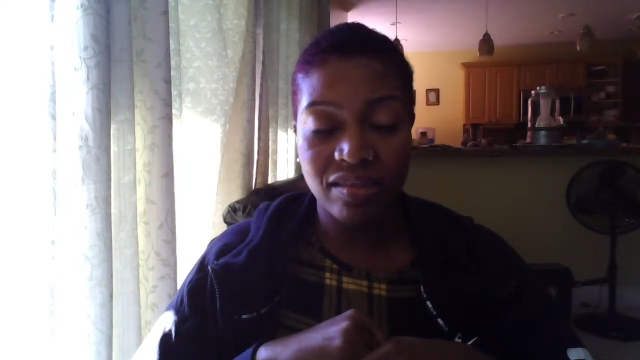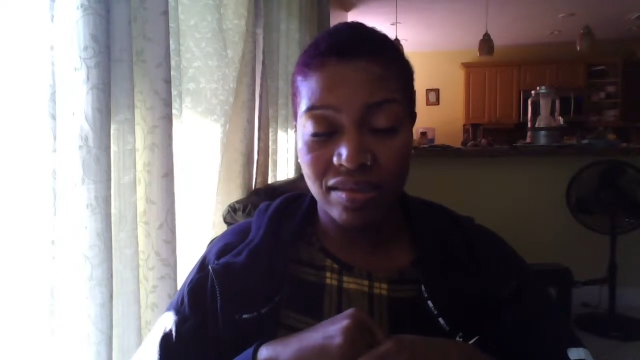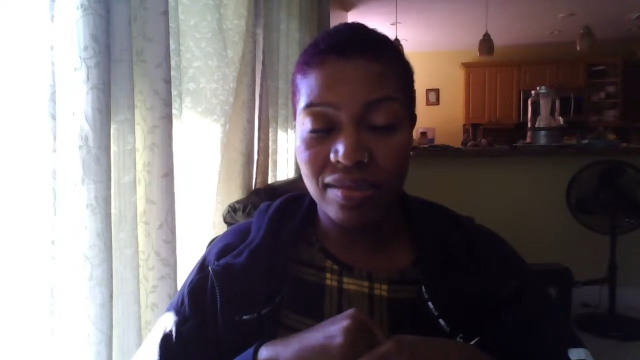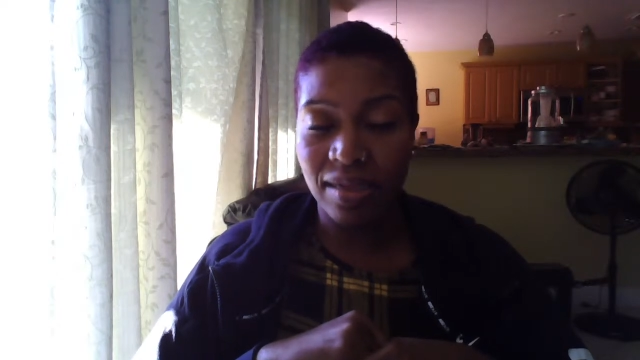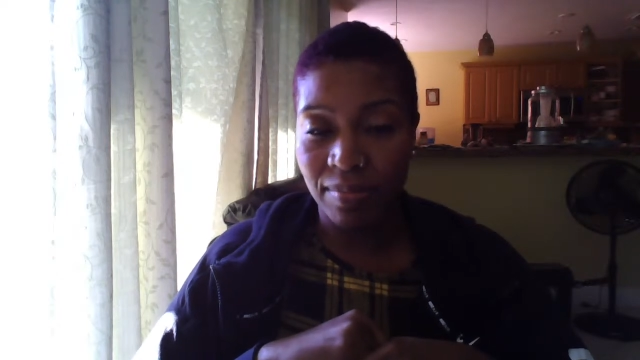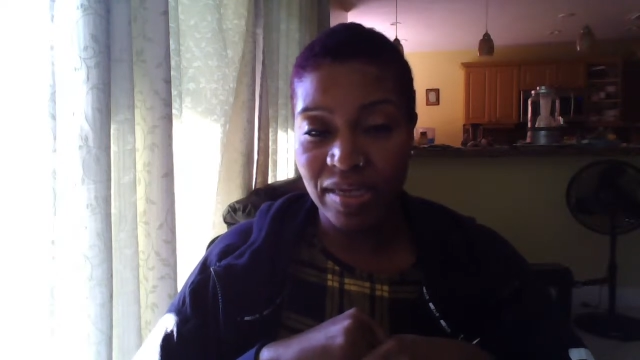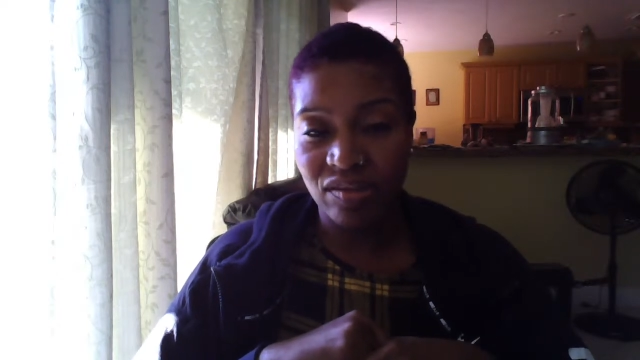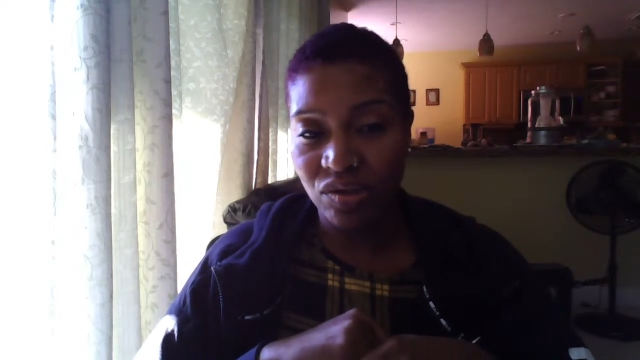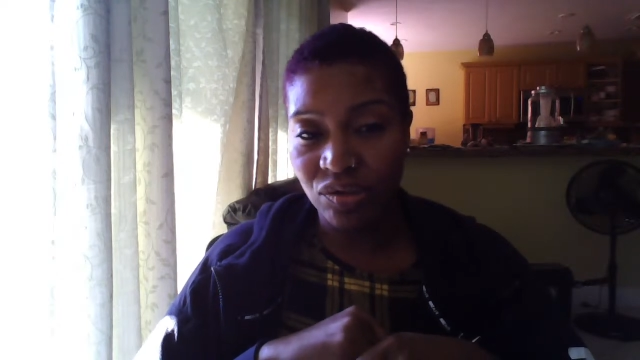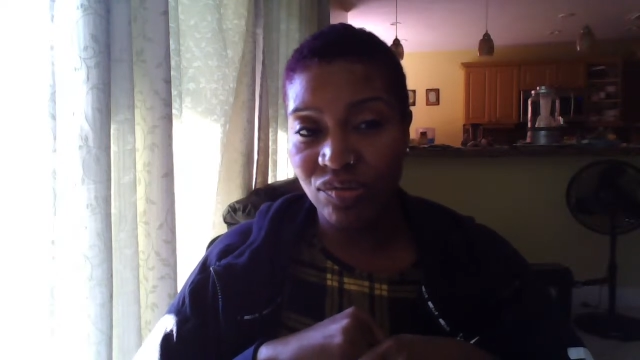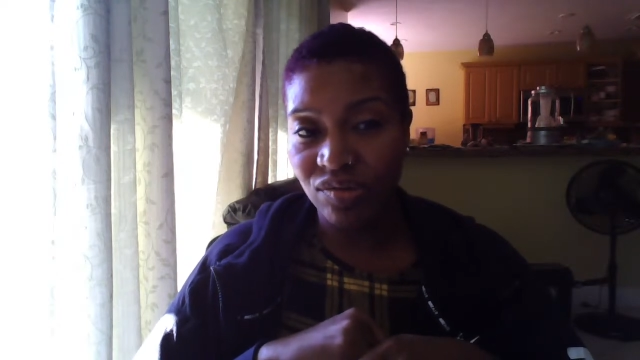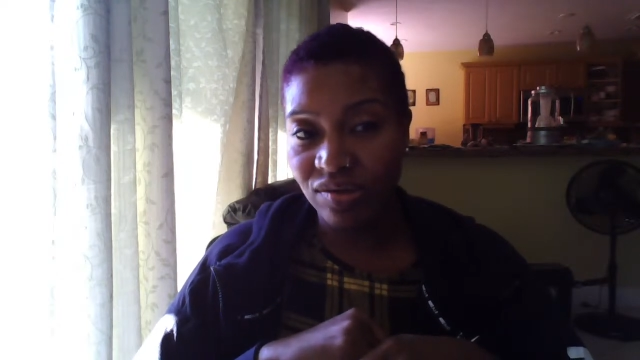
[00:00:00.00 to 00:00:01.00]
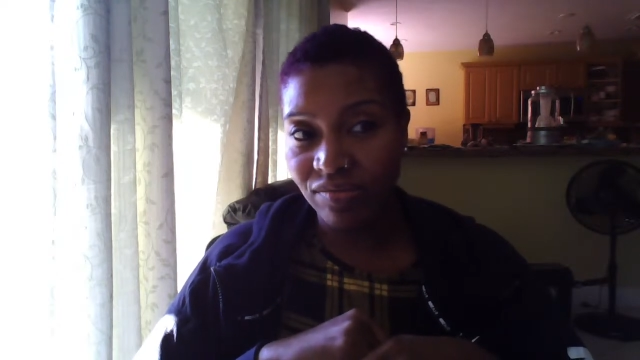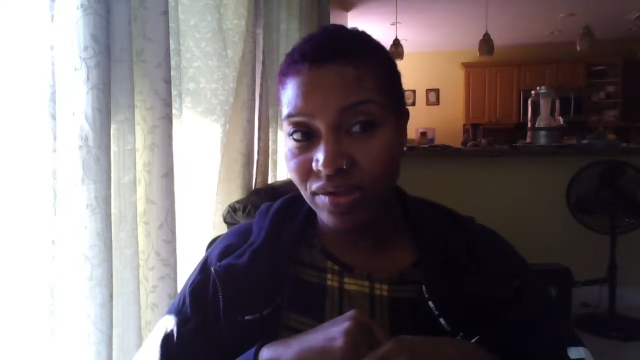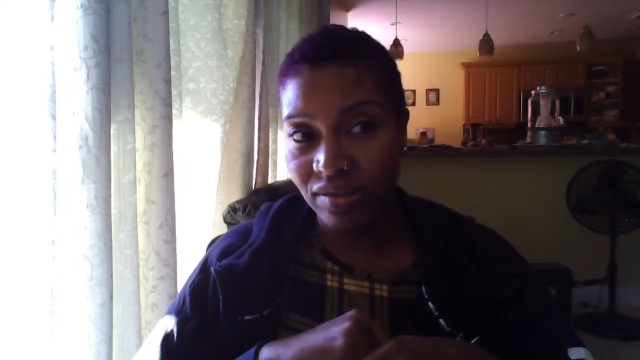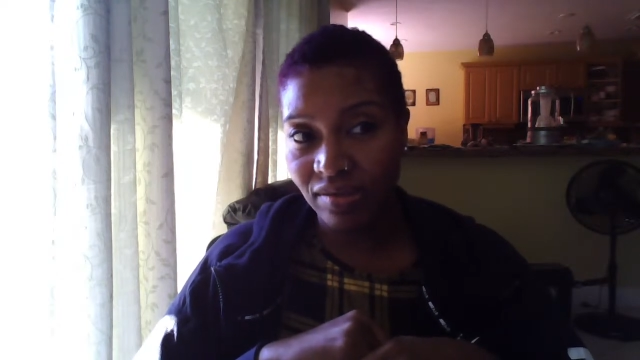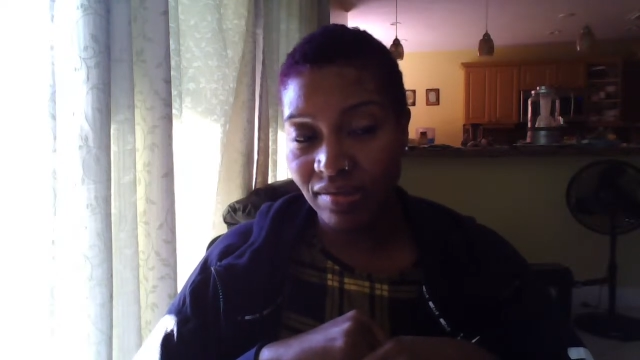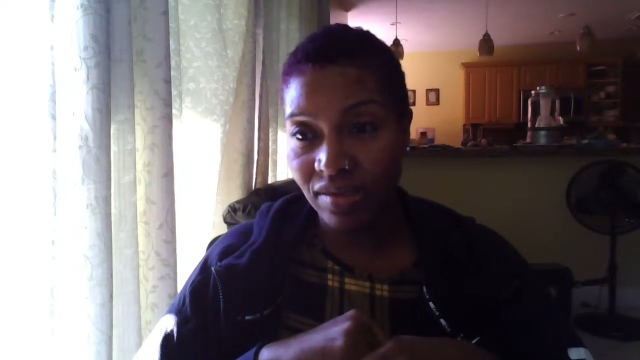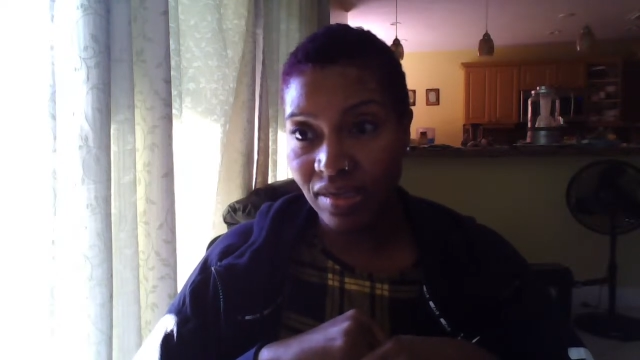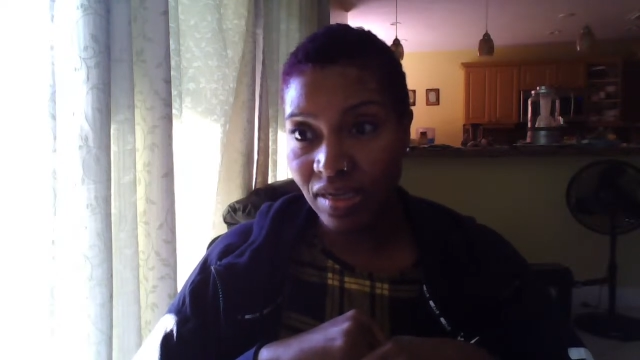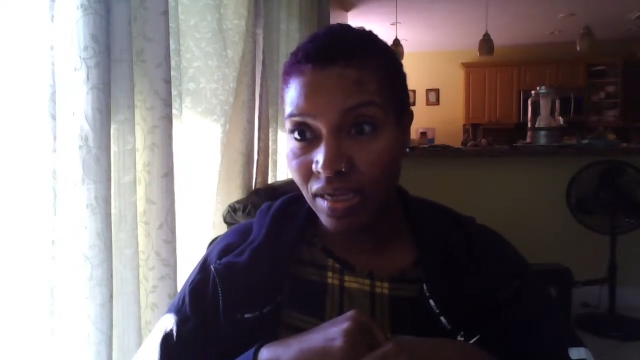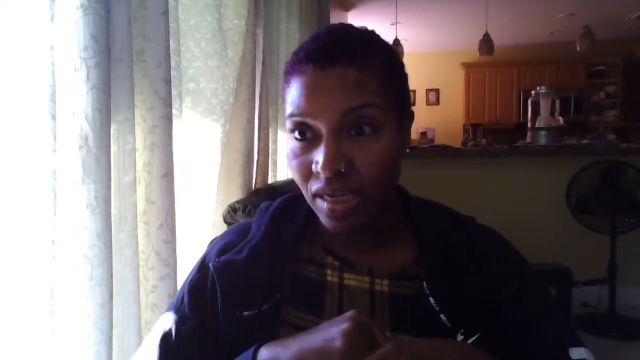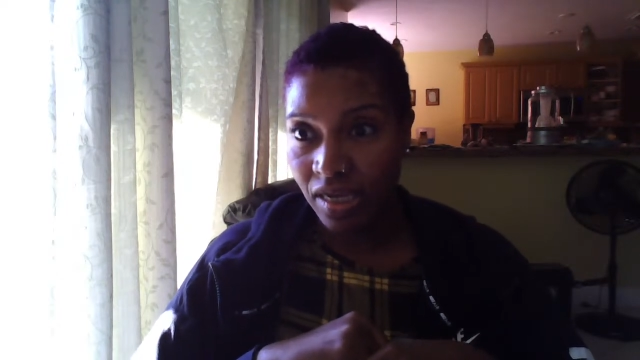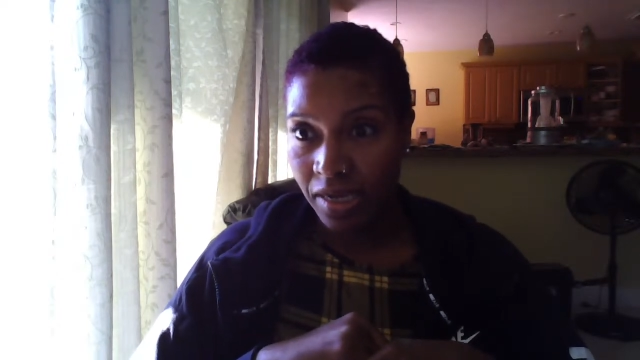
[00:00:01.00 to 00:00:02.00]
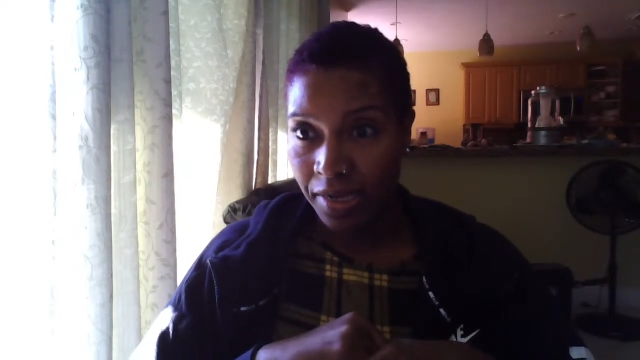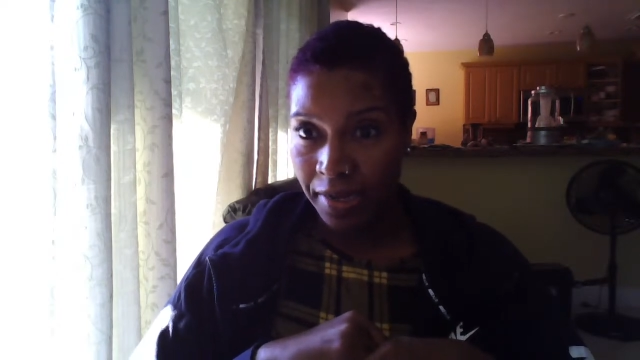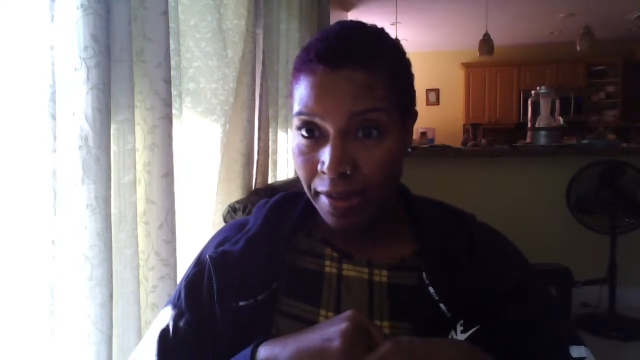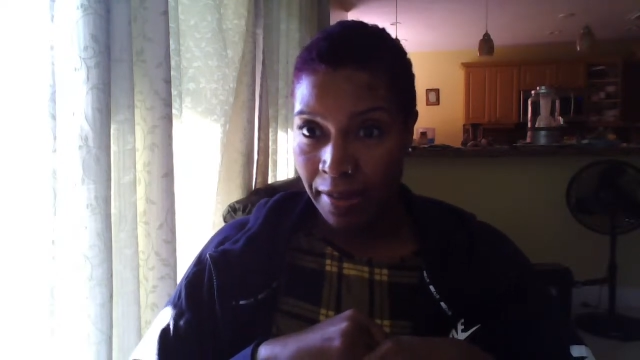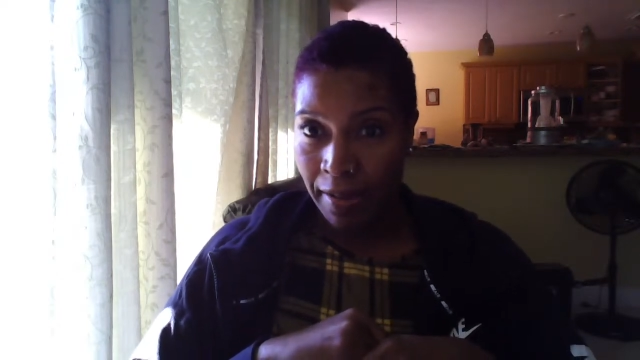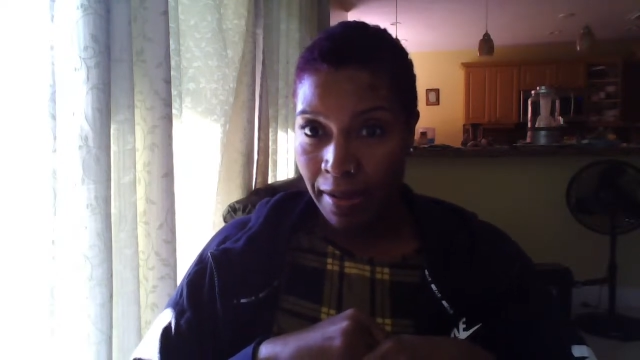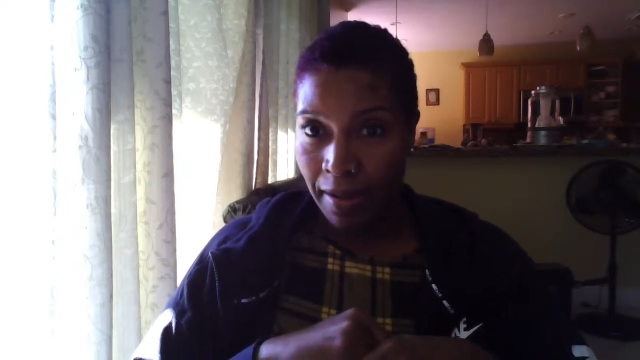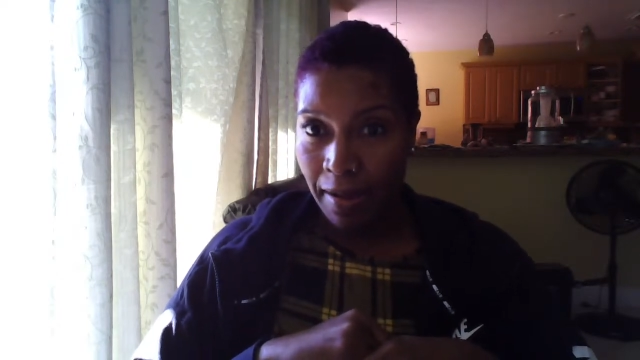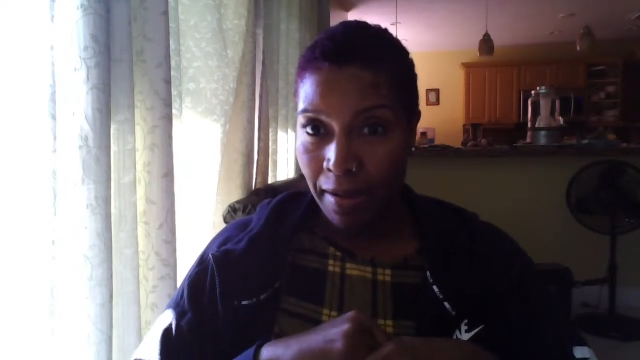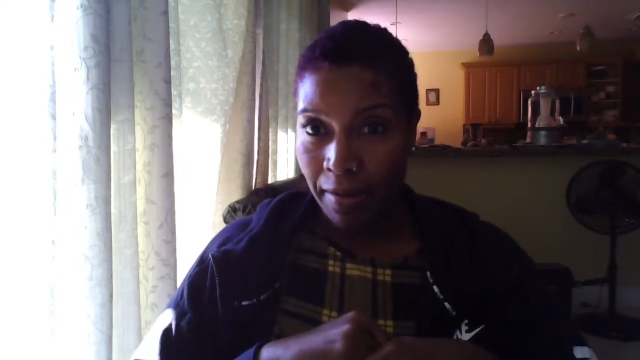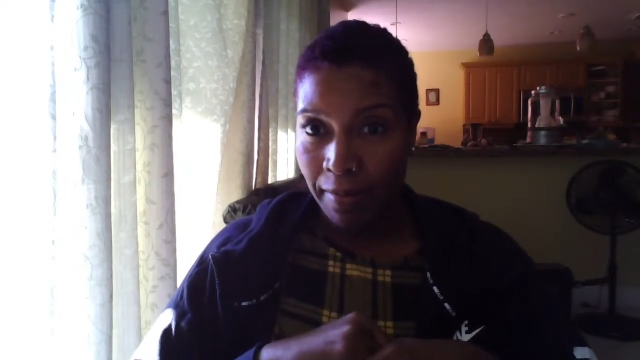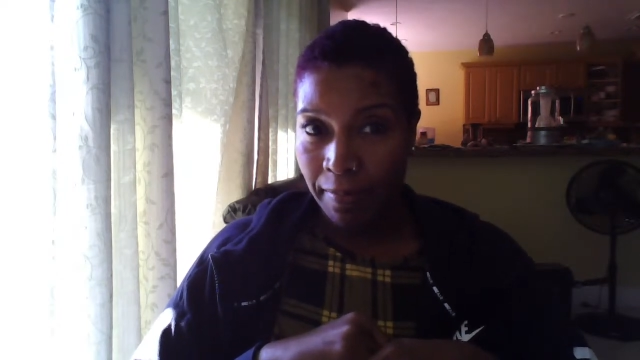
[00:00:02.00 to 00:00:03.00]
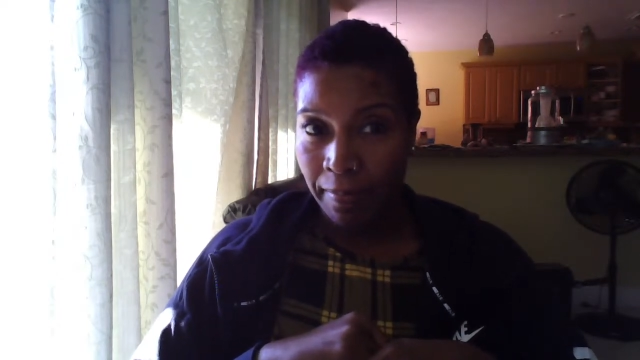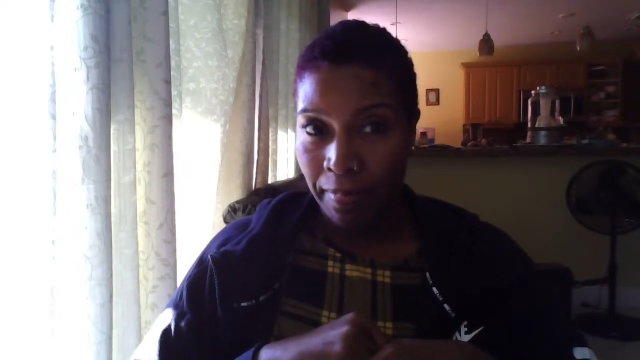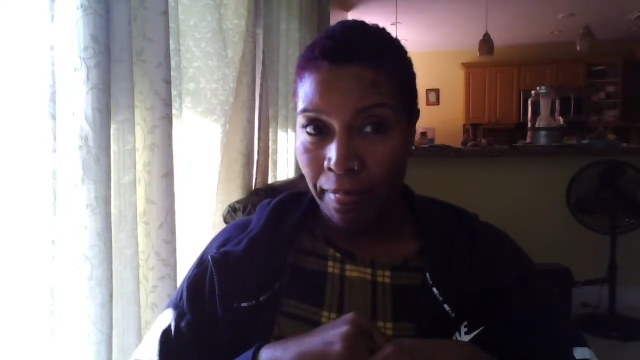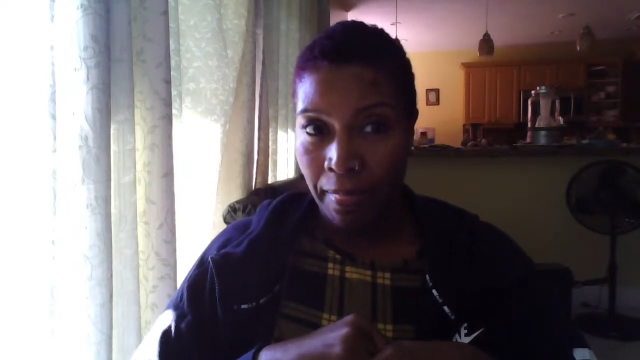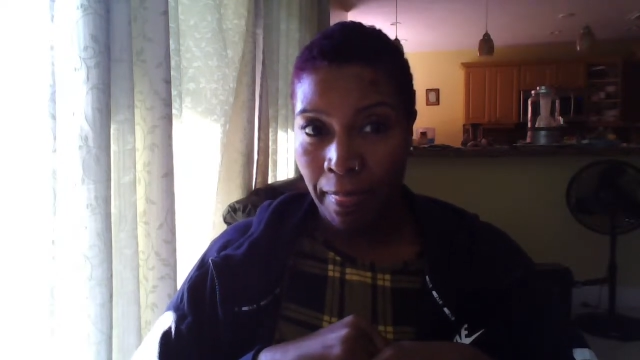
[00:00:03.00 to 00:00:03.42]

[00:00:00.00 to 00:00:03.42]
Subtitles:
that makes a huge difference. But